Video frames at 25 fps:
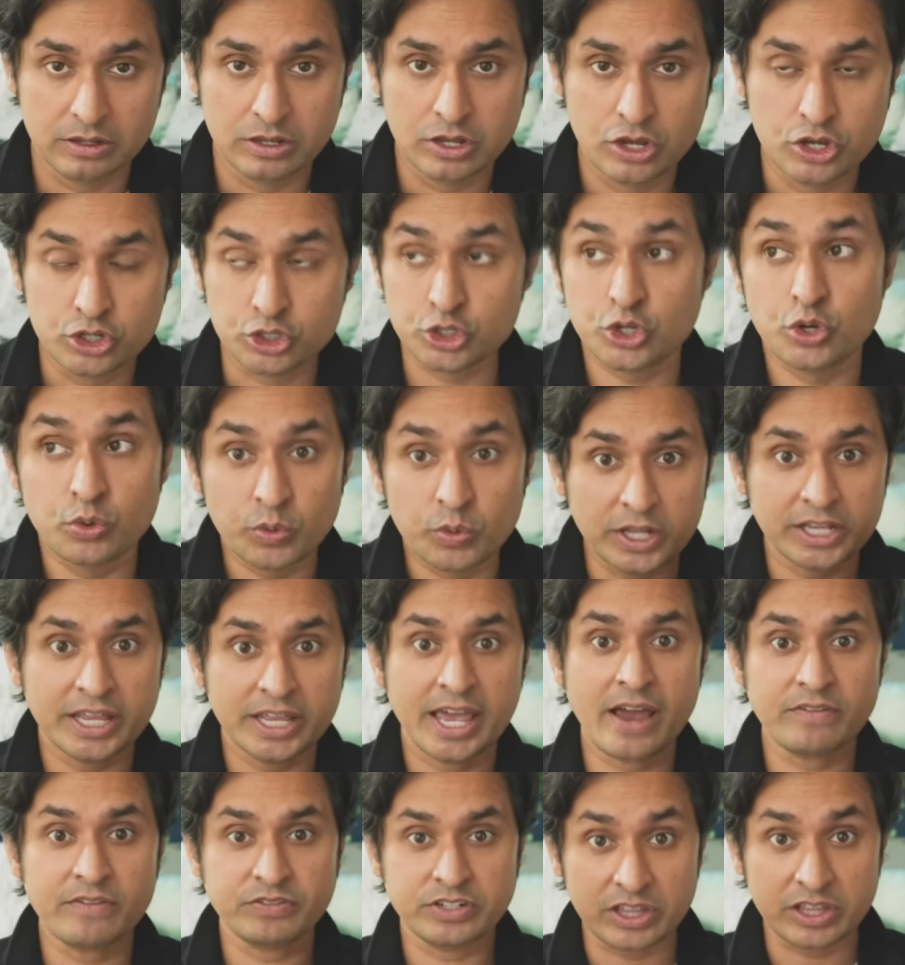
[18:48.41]
So you really
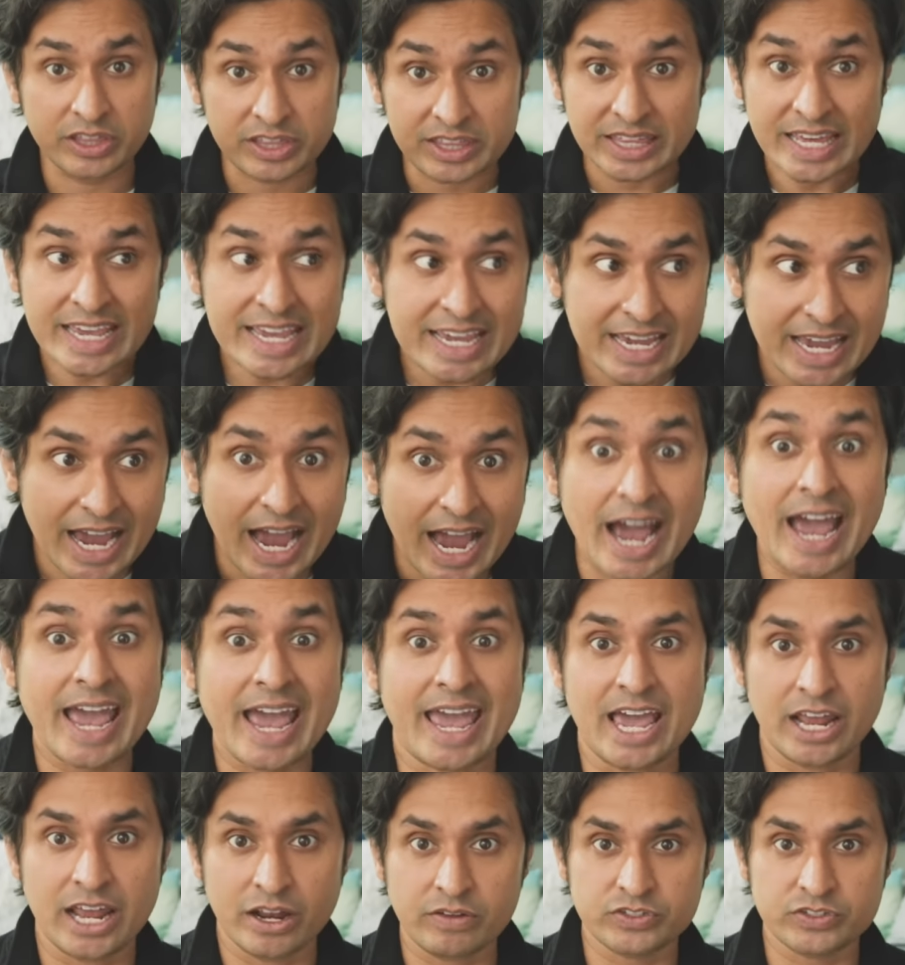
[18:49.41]
have to think
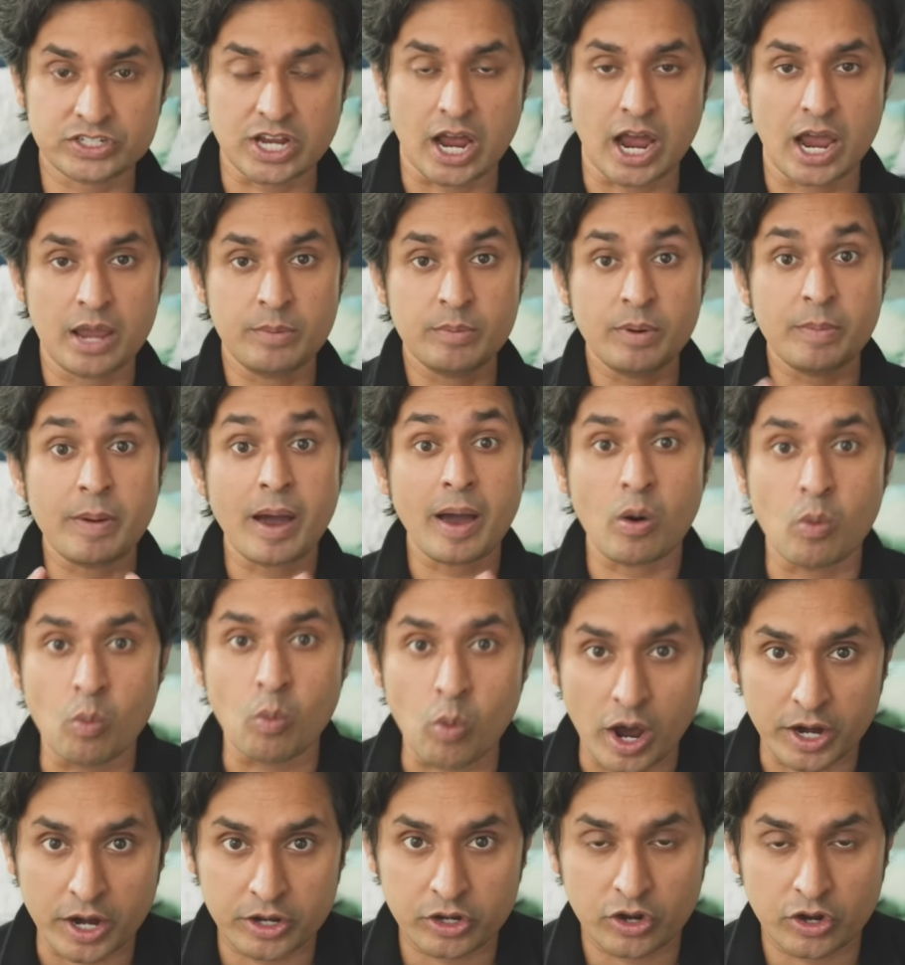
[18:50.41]
ahead of time about
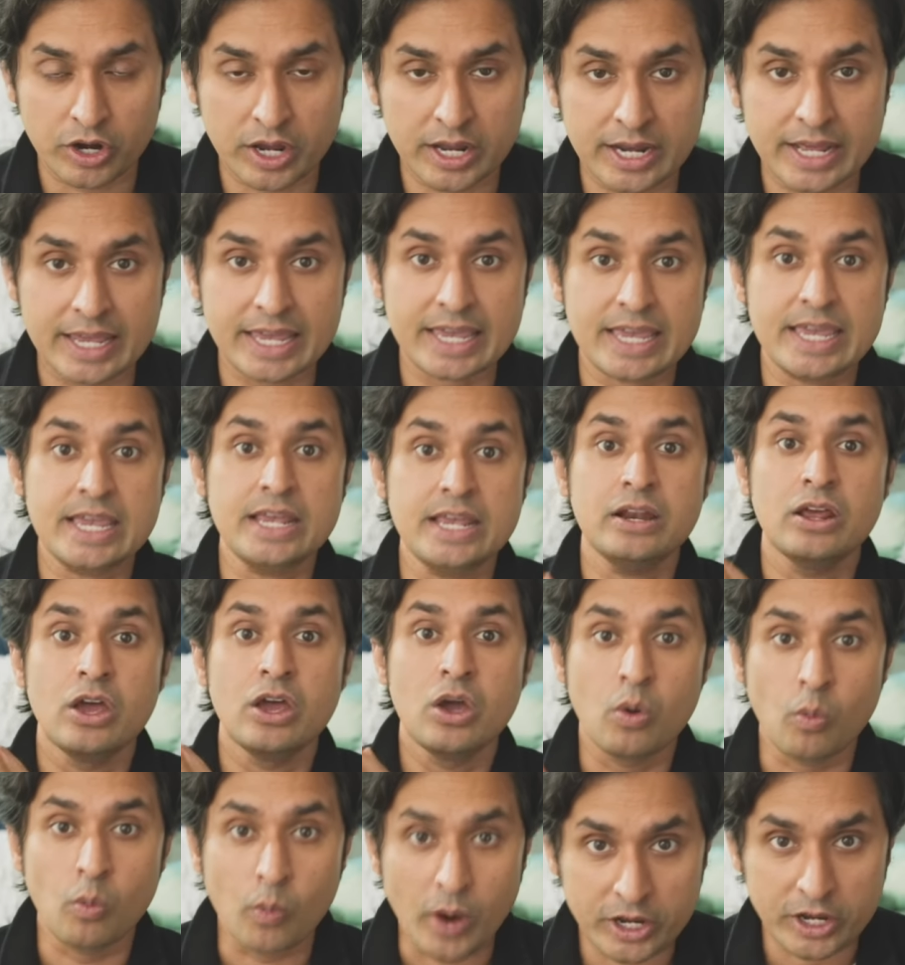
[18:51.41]
what you're going to eat
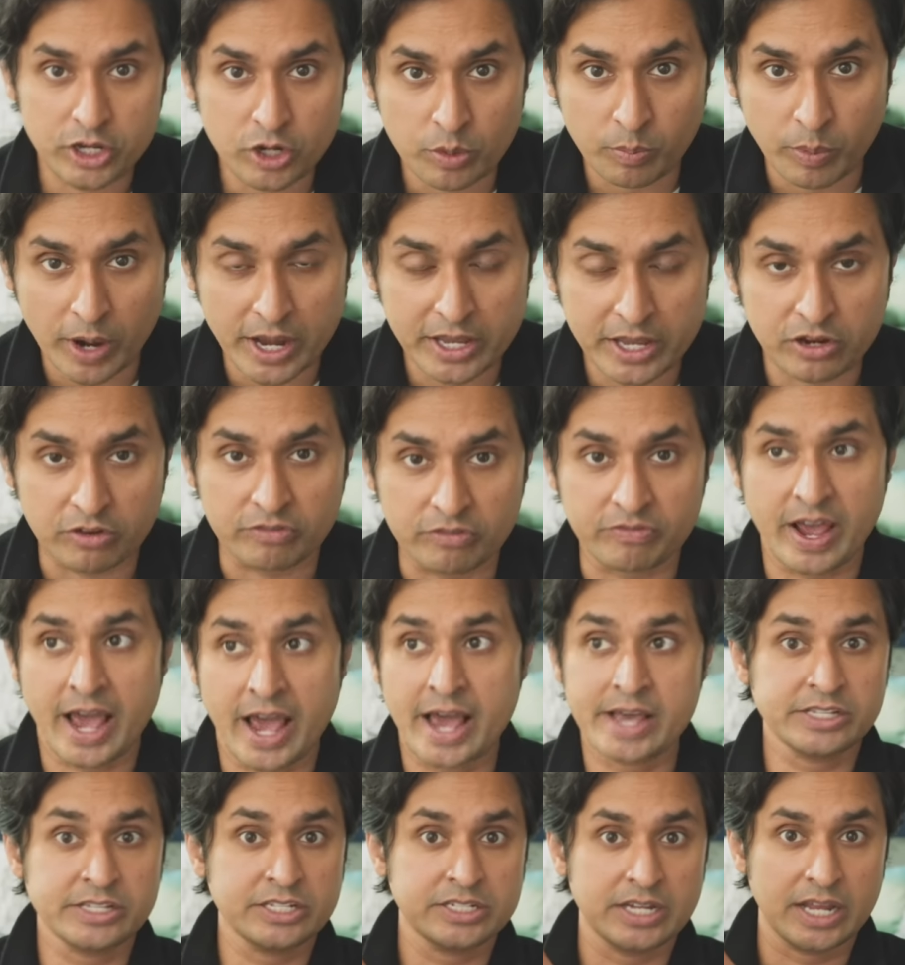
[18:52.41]
when you break your
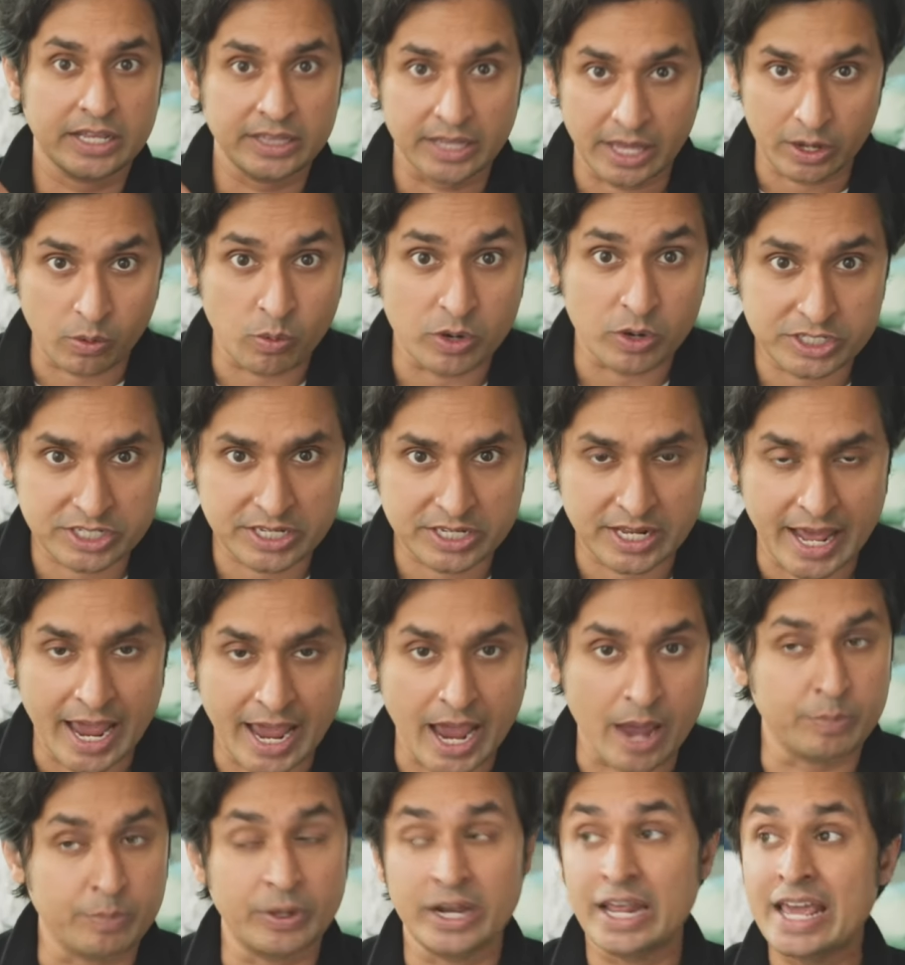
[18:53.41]
fast and like what's going to
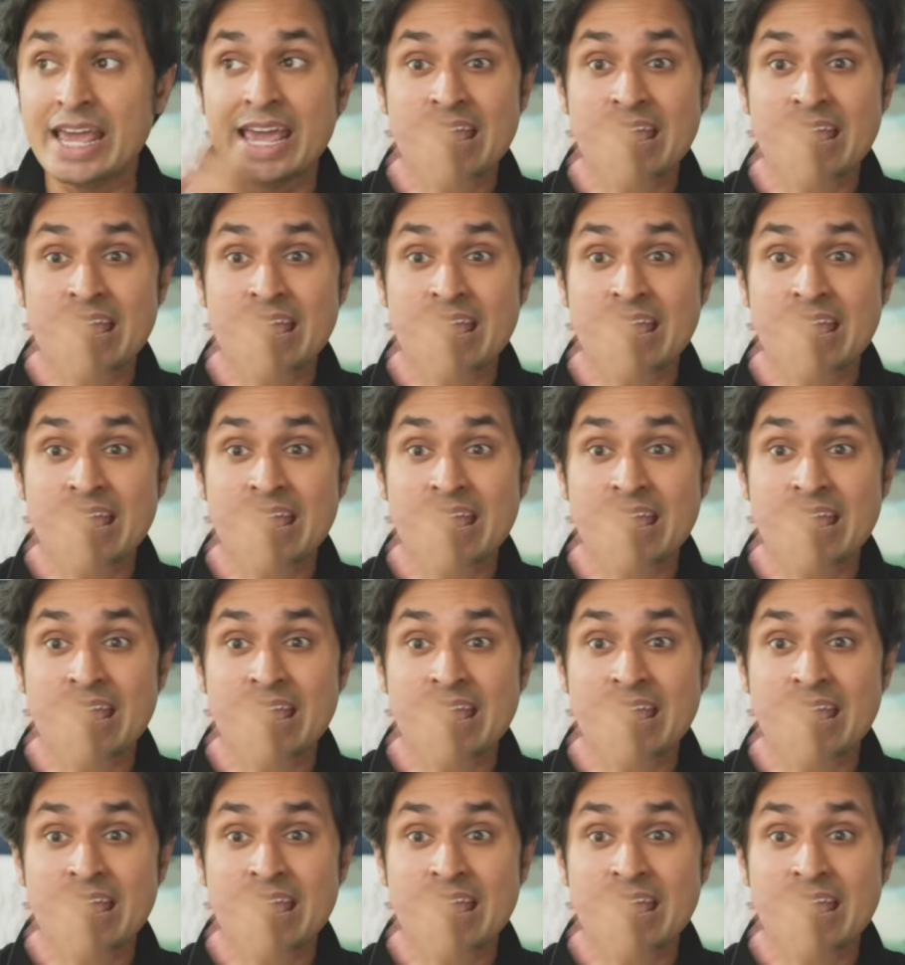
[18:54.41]
happen.